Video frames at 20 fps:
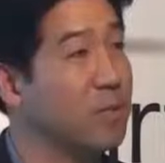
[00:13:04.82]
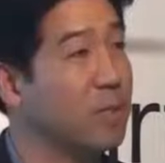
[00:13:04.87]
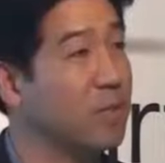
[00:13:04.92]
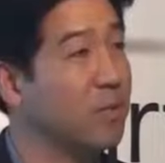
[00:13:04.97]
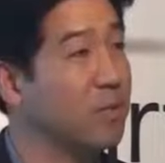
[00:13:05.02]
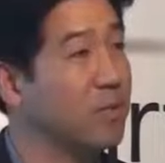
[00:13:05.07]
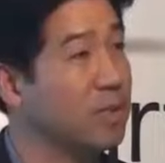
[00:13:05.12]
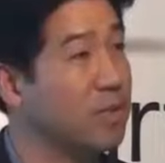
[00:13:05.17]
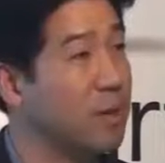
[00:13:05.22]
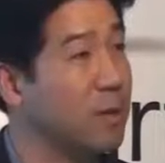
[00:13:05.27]

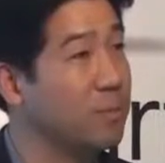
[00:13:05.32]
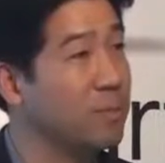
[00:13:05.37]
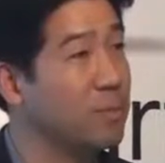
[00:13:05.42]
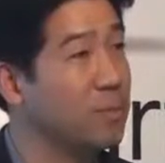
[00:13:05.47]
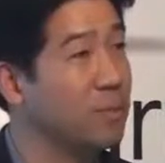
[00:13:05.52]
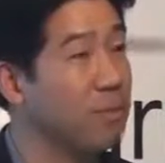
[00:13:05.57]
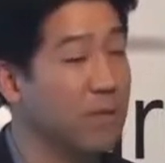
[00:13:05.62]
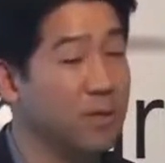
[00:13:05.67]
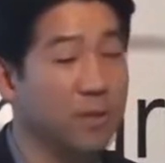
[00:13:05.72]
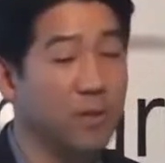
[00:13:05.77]
similar
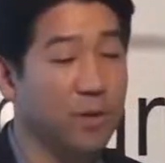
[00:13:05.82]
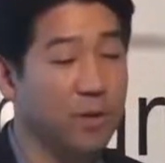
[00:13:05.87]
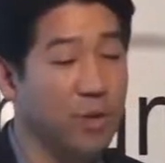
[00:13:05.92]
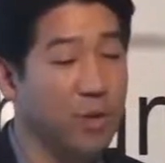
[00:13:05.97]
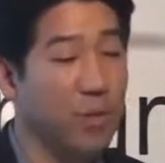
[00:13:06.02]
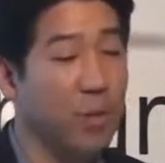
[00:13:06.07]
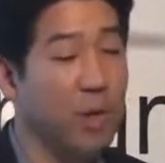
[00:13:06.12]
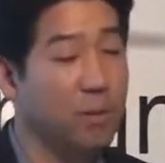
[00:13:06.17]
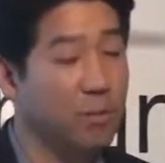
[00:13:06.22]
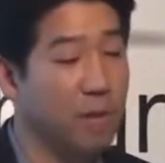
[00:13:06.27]
steps in their
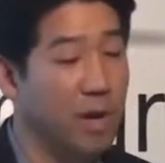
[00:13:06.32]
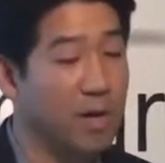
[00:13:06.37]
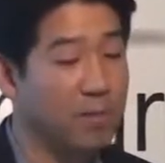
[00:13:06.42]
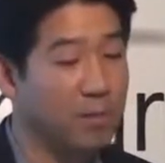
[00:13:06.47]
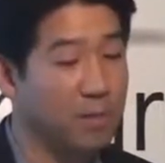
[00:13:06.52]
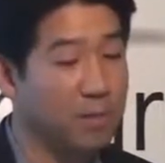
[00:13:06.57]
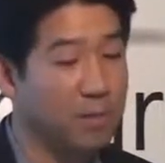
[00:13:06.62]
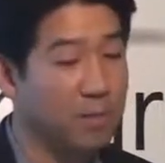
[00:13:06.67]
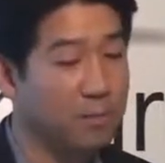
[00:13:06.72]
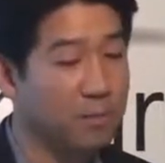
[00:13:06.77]
QA
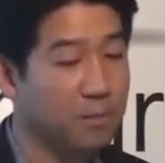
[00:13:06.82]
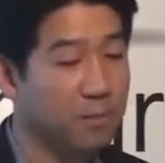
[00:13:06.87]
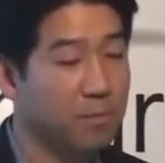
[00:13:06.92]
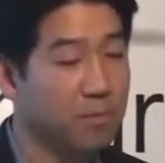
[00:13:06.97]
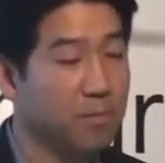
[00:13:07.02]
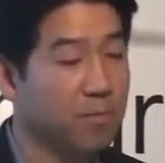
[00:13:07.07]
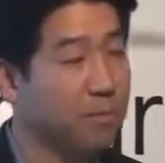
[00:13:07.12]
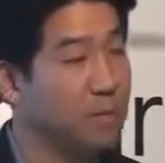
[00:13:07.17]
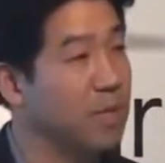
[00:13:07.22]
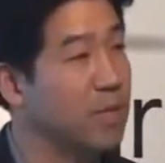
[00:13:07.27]
process,
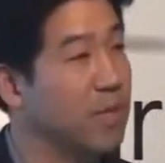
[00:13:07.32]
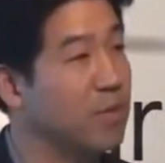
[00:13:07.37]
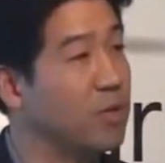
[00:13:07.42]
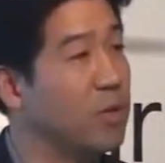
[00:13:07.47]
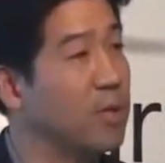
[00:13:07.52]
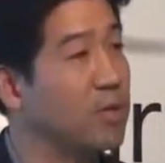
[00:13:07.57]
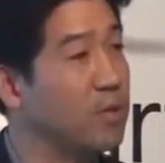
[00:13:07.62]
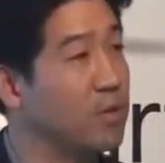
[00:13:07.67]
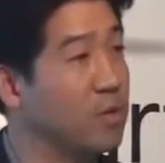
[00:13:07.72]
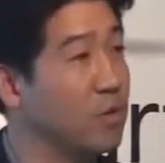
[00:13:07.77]
but each
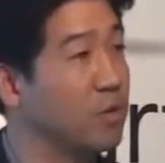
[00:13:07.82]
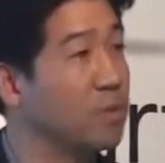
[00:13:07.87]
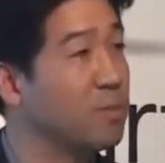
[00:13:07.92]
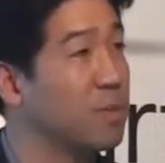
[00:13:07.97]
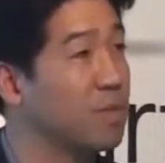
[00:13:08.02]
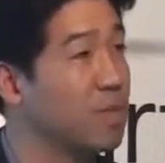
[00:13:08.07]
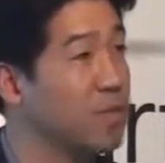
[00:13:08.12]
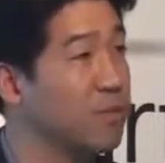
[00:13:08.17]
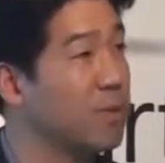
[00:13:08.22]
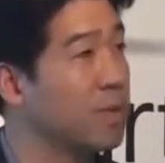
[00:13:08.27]
has its own
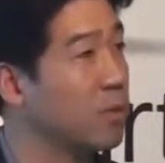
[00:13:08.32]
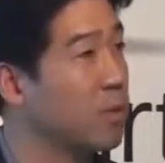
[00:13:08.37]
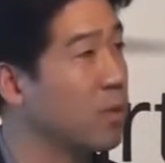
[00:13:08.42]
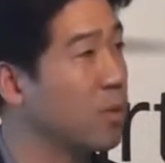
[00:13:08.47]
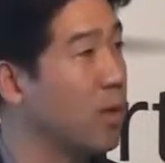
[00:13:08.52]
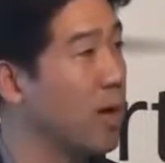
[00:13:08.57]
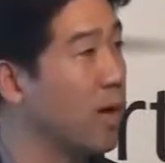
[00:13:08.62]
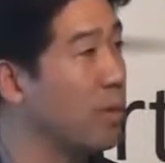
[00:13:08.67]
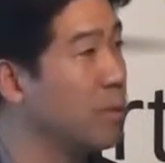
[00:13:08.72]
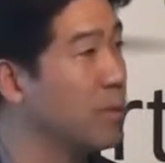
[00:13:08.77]
specific
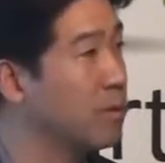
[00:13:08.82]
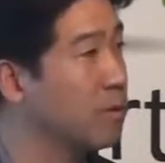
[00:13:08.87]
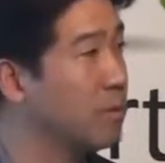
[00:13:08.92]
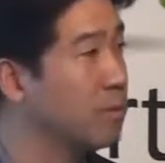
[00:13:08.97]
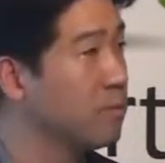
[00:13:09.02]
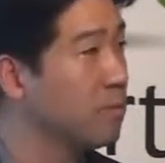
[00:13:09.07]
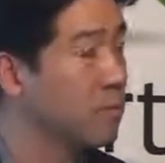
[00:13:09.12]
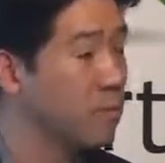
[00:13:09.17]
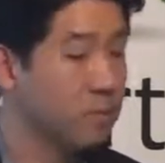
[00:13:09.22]
requirements.